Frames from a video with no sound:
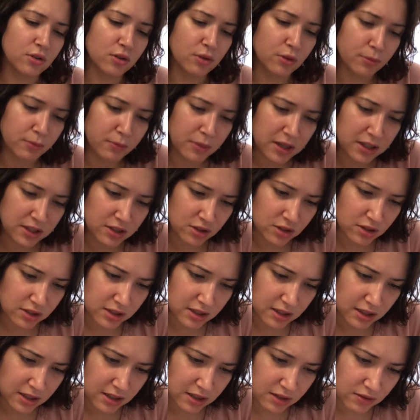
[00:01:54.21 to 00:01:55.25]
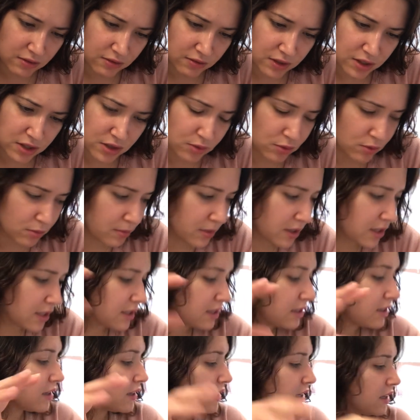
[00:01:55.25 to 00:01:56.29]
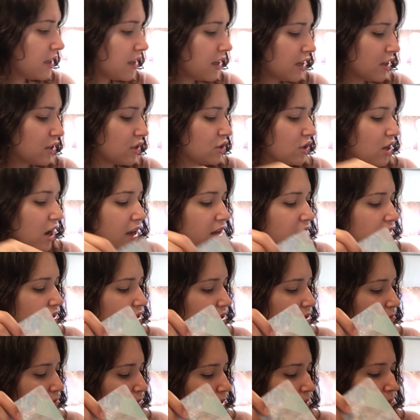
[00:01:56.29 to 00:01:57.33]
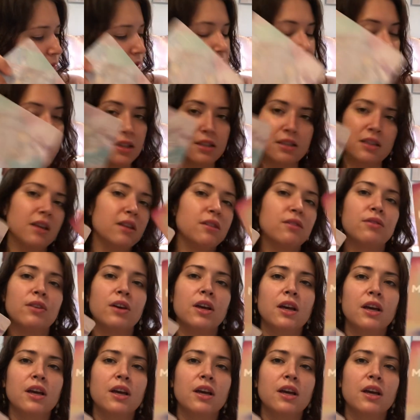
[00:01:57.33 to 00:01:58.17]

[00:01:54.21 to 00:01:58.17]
or it's just an individual, but it's looking like a child to me because of,